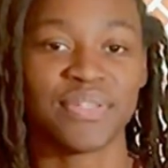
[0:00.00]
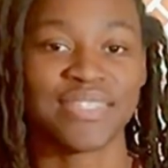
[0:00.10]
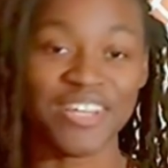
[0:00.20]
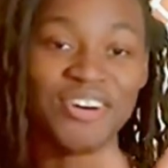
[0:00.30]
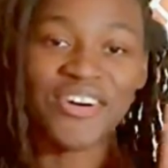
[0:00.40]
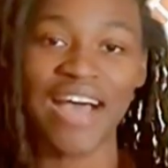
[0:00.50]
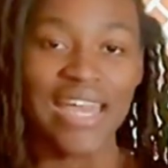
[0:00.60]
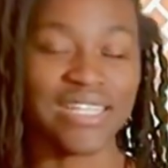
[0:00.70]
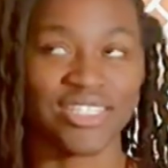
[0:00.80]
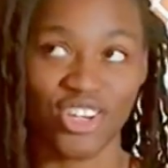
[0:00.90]
Y'all, I
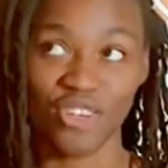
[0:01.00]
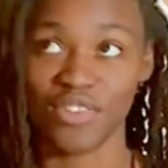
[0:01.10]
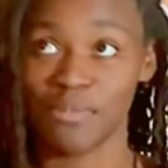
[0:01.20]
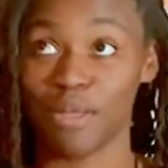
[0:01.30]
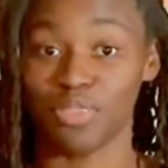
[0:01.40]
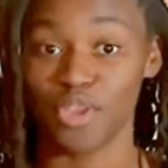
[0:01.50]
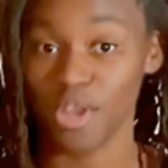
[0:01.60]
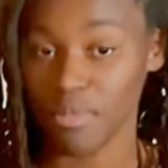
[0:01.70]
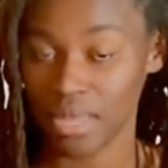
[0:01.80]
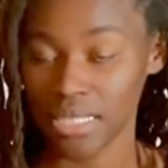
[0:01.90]
done talked for about
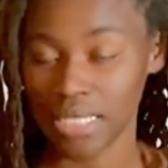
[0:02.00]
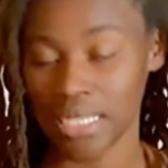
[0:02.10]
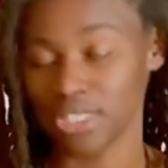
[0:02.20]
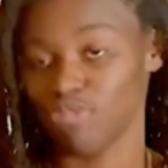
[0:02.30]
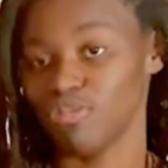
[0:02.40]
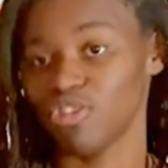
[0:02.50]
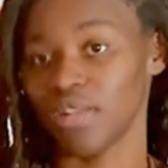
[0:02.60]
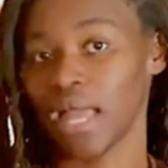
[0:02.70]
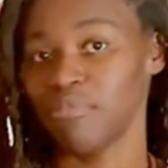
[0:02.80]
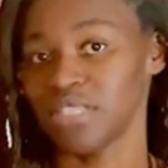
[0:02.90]
30 minutes. I told y'all
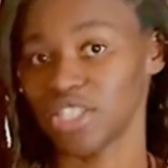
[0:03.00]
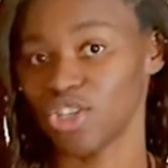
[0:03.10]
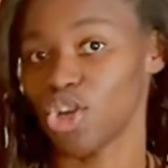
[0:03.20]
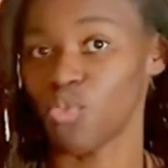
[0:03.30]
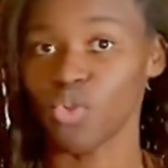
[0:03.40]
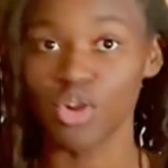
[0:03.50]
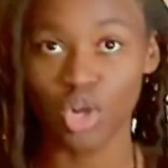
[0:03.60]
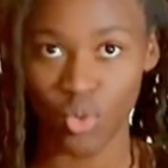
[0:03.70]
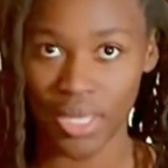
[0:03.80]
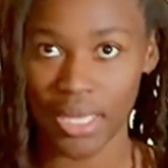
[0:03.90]
that I'm gonna tell y'all real
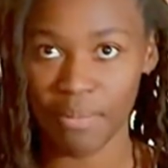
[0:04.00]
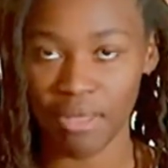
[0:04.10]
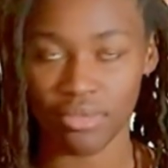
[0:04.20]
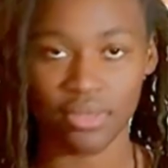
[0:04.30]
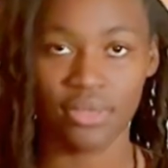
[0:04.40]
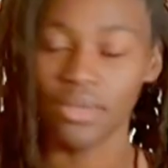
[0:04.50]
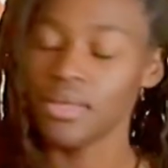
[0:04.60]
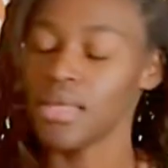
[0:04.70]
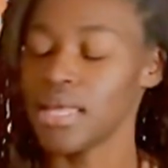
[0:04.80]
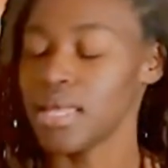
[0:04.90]
quick about
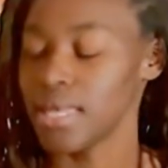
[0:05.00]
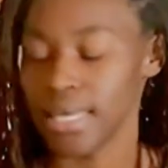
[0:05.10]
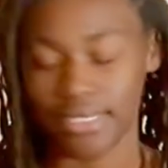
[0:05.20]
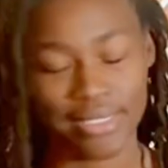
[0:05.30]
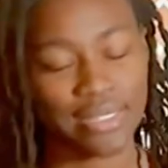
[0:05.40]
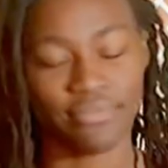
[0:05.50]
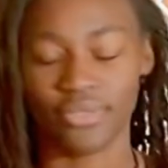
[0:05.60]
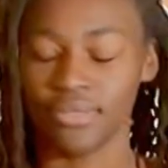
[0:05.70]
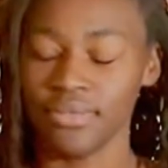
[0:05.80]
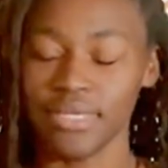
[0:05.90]
it
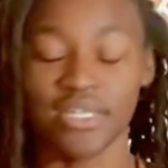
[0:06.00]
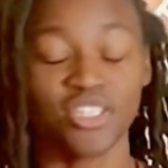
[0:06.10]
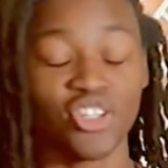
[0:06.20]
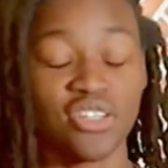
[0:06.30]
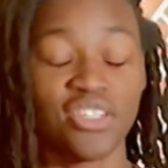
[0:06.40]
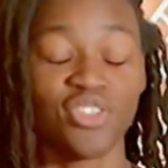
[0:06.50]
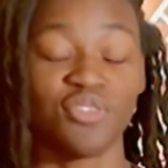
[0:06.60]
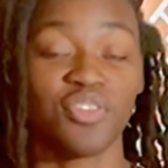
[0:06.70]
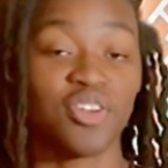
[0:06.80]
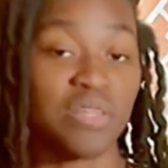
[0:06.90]
done turned
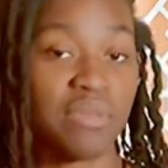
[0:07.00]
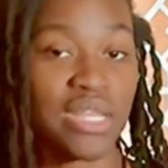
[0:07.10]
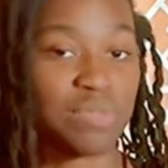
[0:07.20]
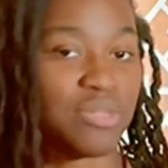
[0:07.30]
into 30 minutes.